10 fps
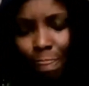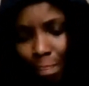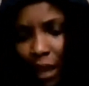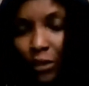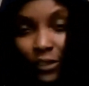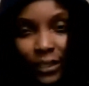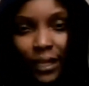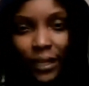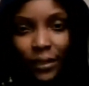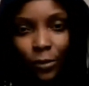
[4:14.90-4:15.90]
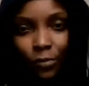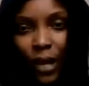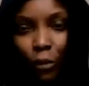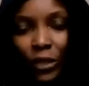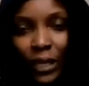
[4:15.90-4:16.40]
I understand that's
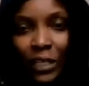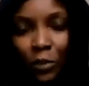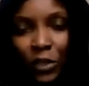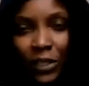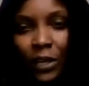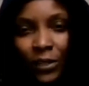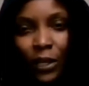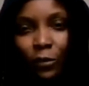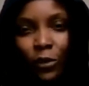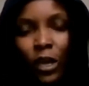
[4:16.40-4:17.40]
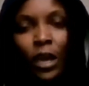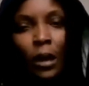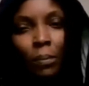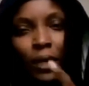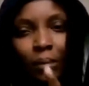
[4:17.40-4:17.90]
how we can express ourselves.
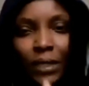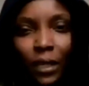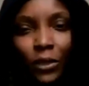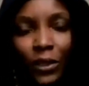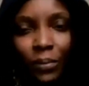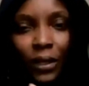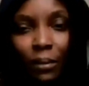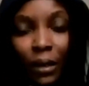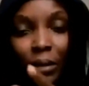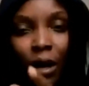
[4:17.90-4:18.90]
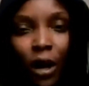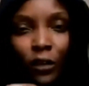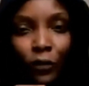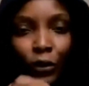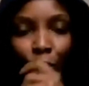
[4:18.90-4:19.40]
But let me tell you something that might be hard
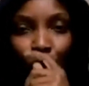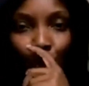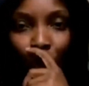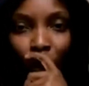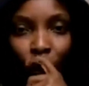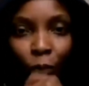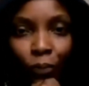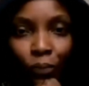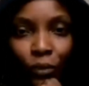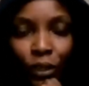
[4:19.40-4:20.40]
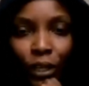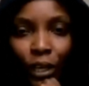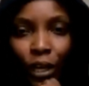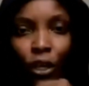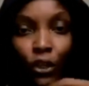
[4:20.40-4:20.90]
for you to swallow.
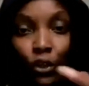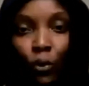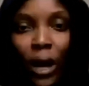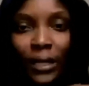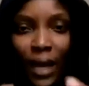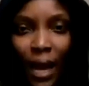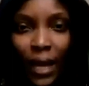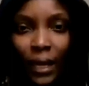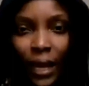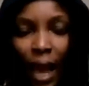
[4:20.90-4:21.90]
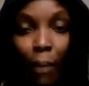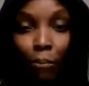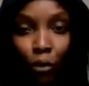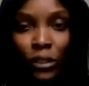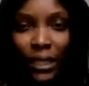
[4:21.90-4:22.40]
You and I are
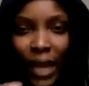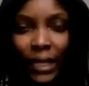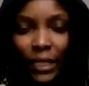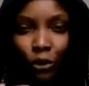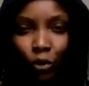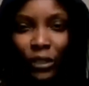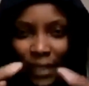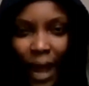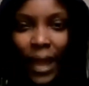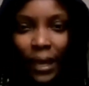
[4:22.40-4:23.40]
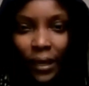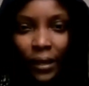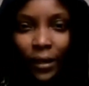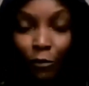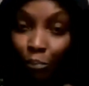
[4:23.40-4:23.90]
most likely to die
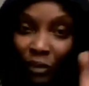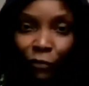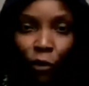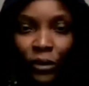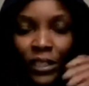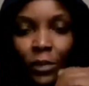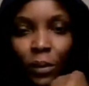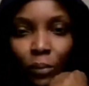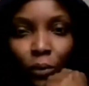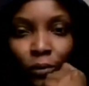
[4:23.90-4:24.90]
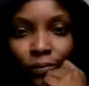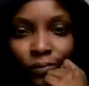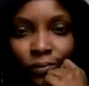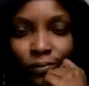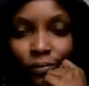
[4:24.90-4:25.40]
before these people,
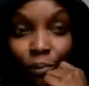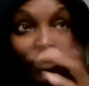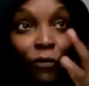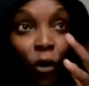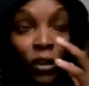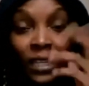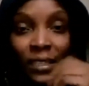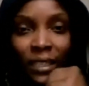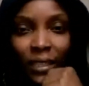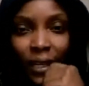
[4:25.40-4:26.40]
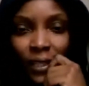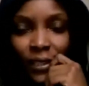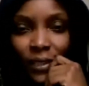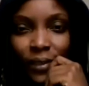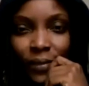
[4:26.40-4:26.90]
before these leaders.